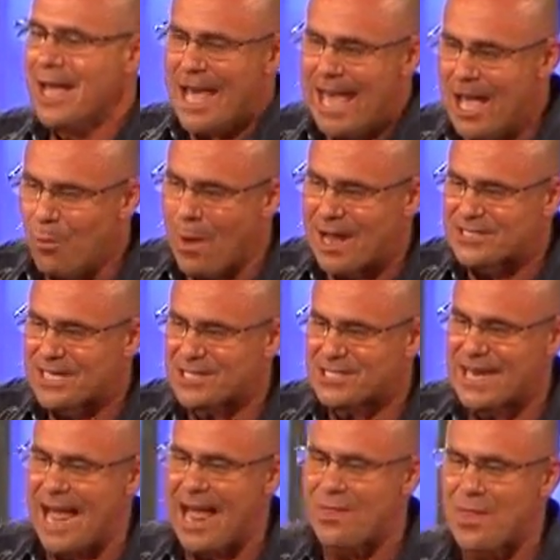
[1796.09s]
He wasn't
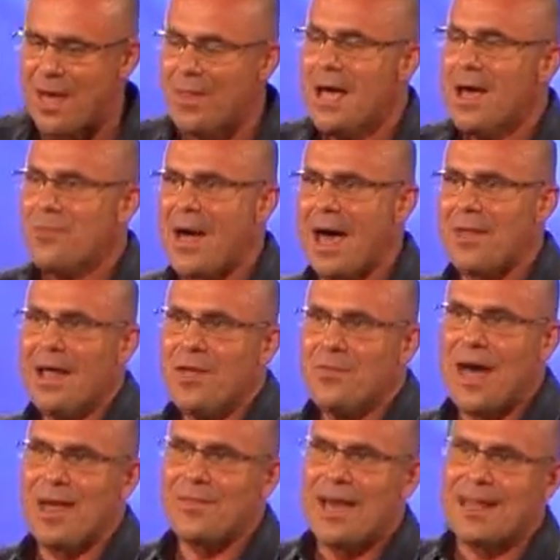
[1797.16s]
saying
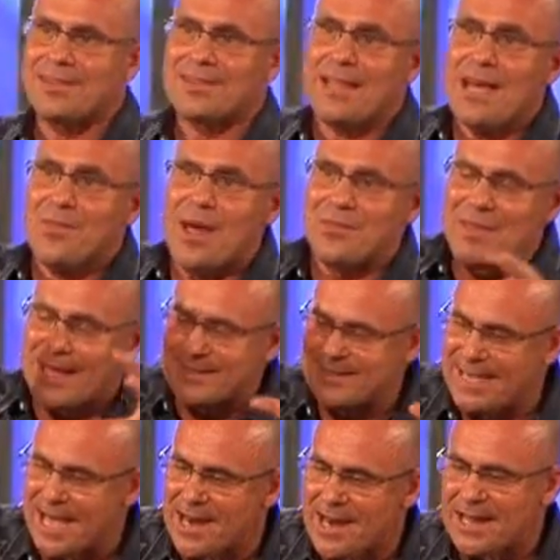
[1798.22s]
that the
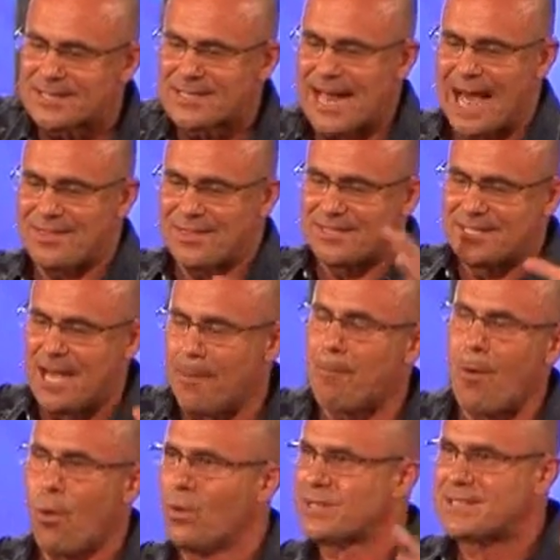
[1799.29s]
attendance at the
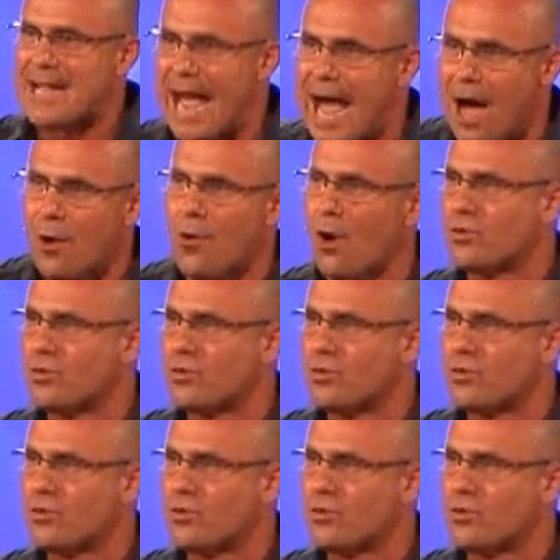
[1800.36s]
temple was down